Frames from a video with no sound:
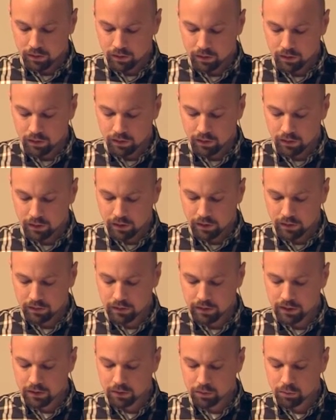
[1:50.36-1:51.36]

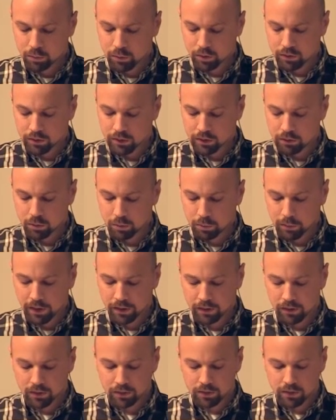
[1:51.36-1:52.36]
And this was a
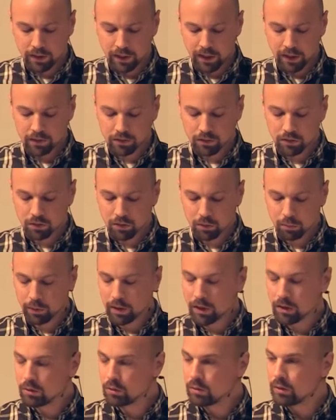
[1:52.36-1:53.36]
tremendous change
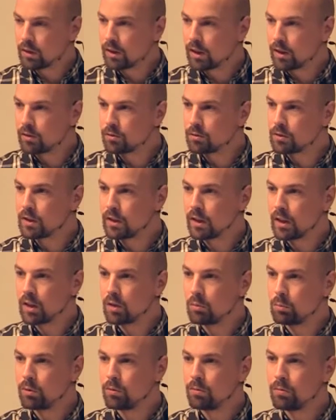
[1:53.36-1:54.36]
compared to the life she
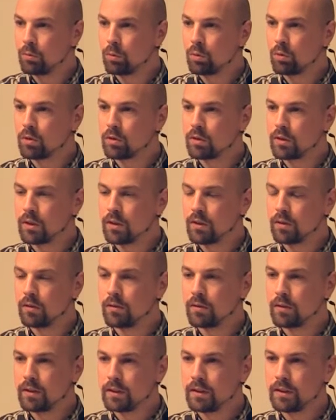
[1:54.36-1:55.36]
had before
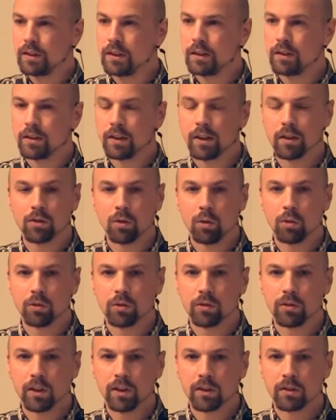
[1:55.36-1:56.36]
the illness
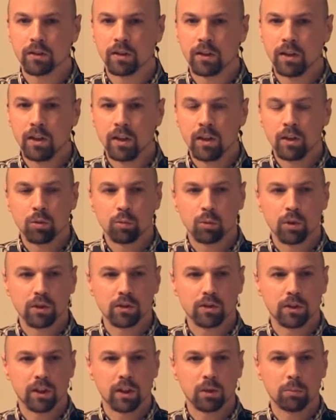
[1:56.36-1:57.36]
onset, where
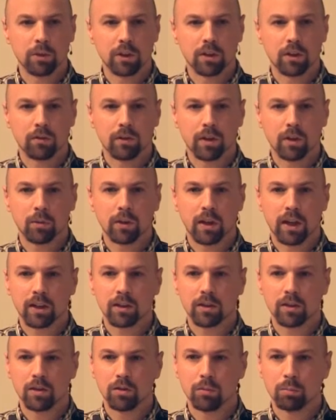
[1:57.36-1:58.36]
she had been a very
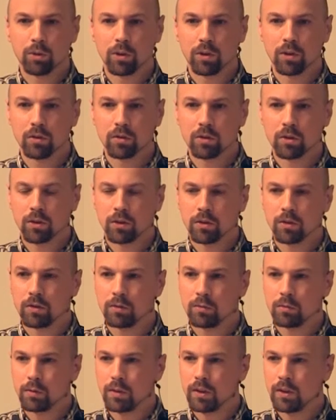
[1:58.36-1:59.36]
active
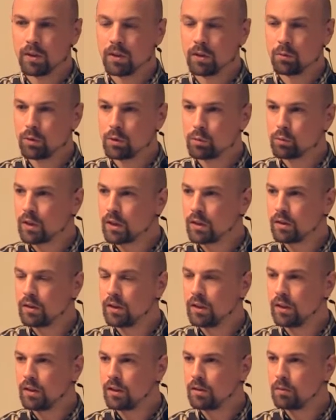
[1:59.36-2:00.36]
person with
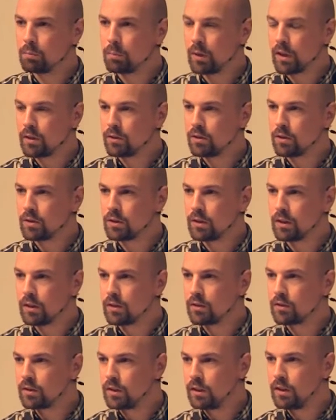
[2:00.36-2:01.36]
running,
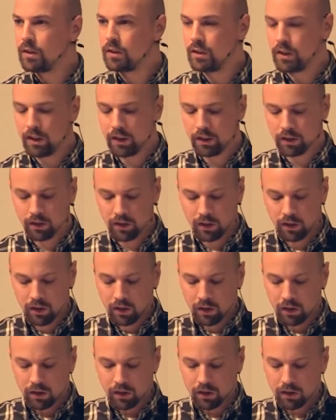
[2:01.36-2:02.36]
bicycling, skiing,
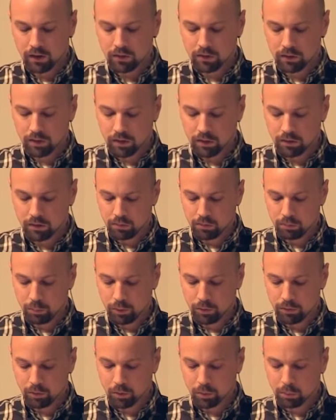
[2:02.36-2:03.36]
and
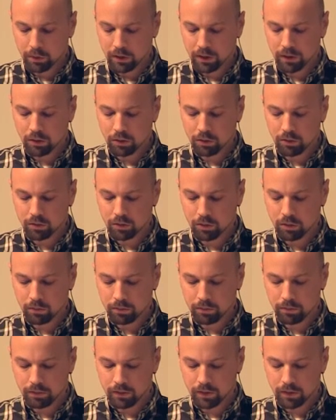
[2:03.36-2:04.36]
performing a lot
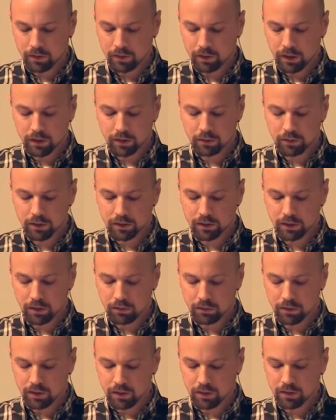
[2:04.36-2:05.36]
of other
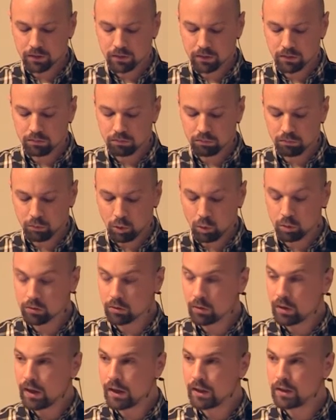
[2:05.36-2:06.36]
activities,
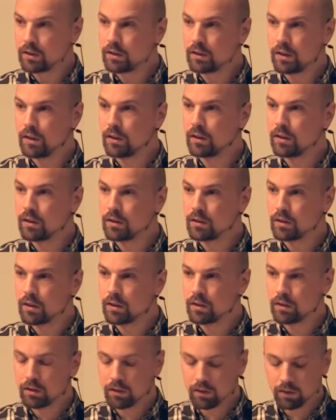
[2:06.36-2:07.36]
also hiking
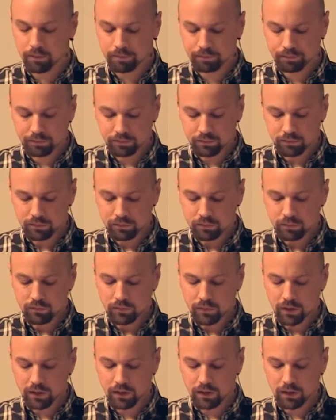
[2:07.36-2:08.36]
and
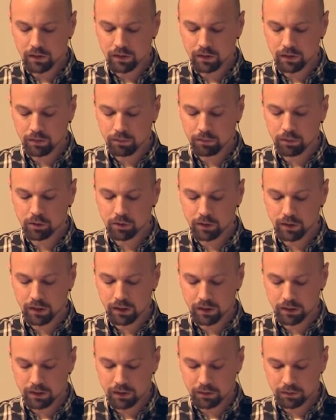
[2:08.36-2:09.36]

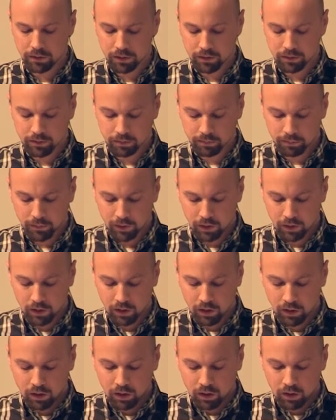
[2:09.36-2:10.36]
physical activities.
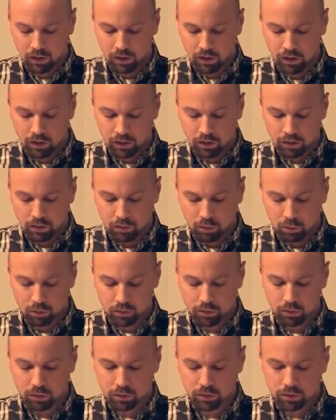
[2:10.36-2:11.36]

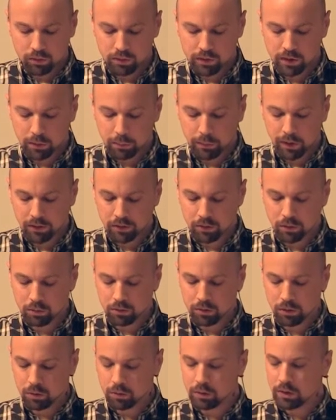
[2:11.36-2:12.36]
All doctors she met
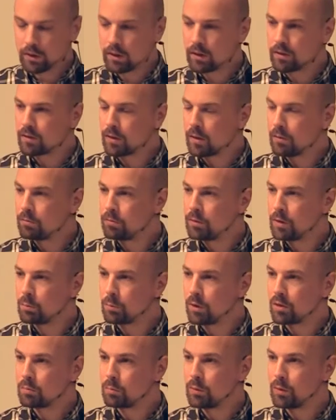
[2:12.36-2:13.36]
concluded that something
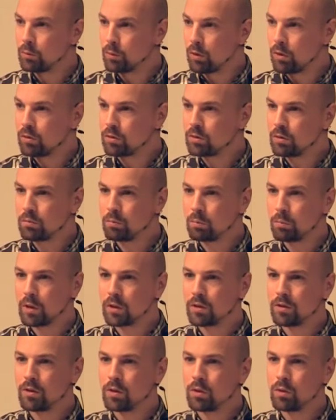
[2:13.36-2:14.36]
must be wrong,
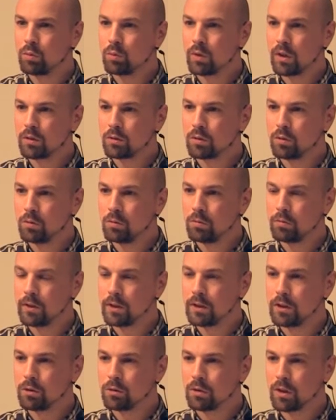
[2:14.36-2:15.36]
but no one could
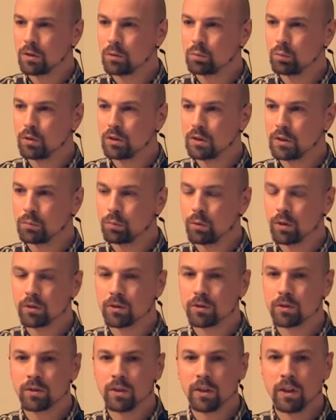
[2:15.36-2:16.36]
figure out what it
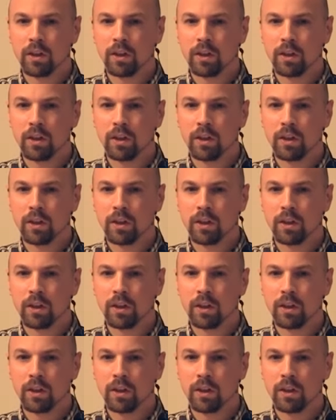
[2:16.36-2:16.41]
was.